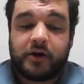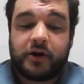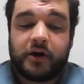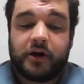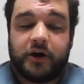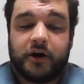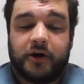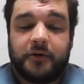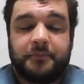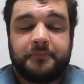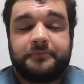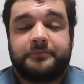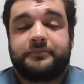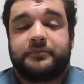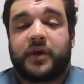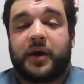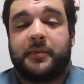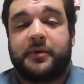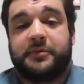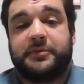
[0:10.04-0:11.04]
I'm
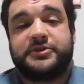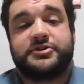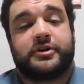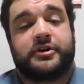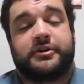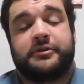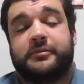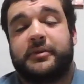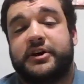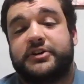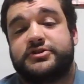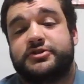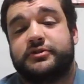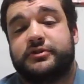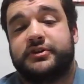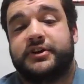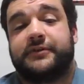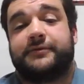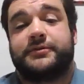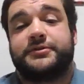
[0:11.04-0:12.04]
going to be talking about to you
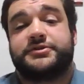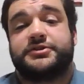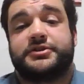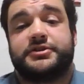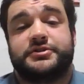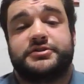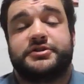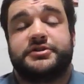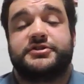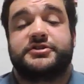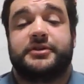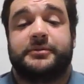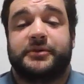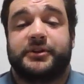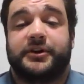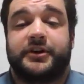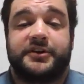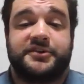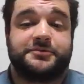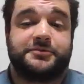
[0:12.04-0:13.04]
the differences and
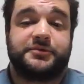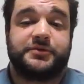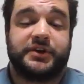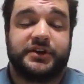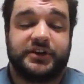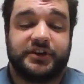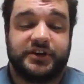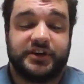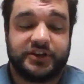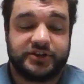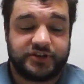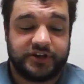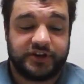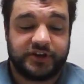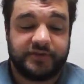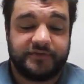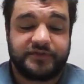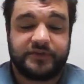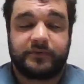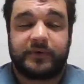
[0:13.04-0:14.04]
similarities between
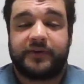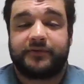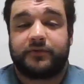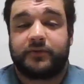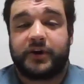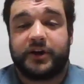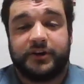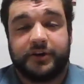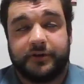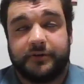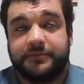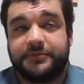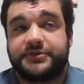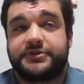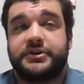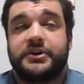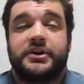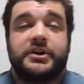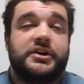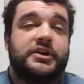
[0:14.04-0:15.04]
initiatives and referendums,
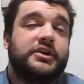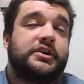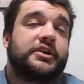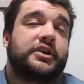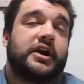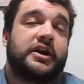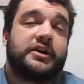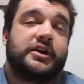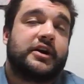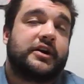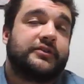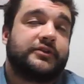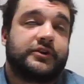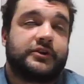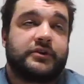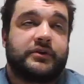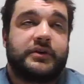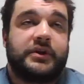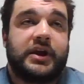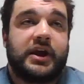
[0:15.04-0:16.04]
kind of how they're
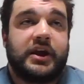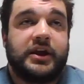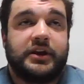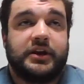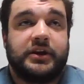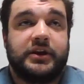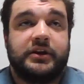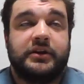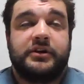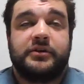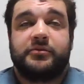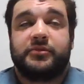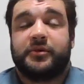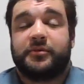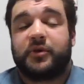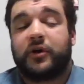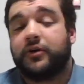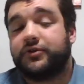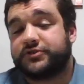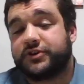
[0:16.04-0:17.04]
created, the
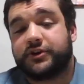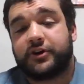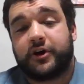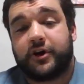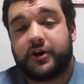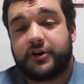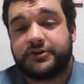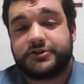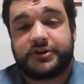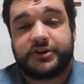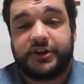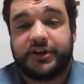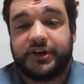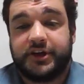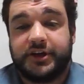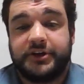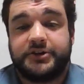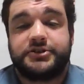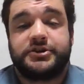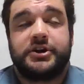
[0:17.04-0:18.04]
pros and cons to
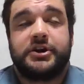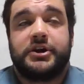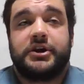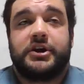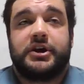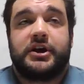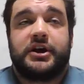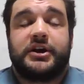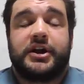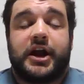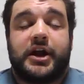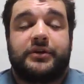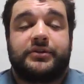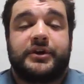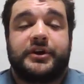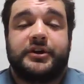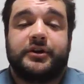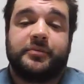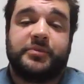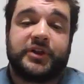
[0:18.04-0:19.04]
each, and how
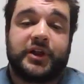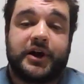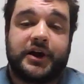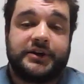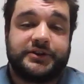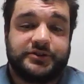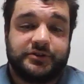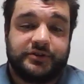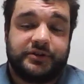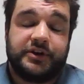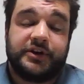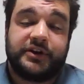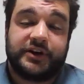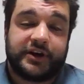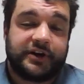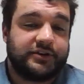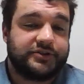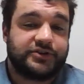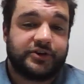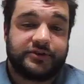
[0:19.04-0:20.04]
they apply to the
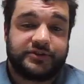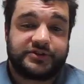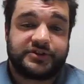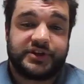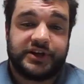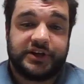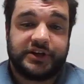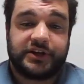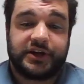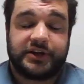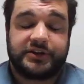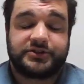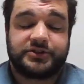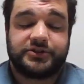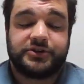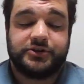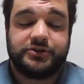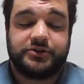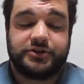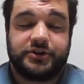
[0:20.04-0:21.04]
Arizona State
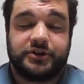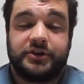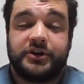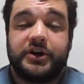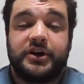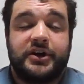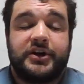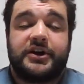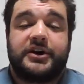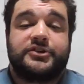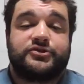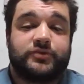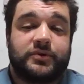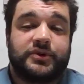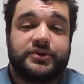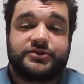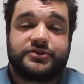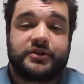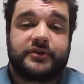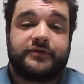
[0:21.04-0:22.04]
Constitution, as well
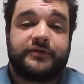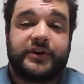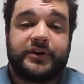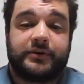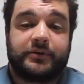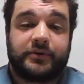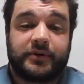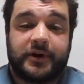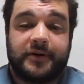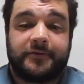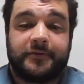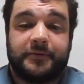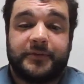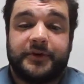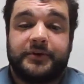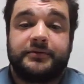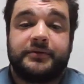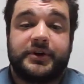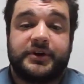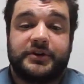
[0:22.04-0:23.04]
as our federal
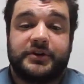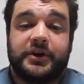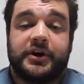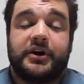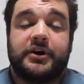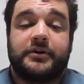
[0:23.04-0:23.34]
government and